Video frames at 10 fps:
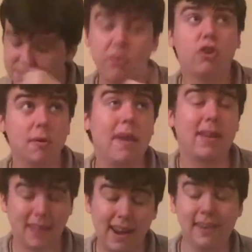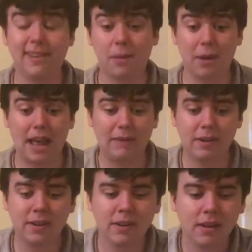Presuming that is Stairway to
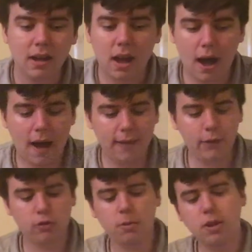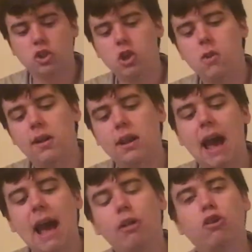Heaven. The first one I'm going to show you is
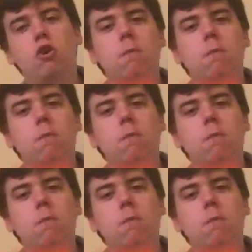Alice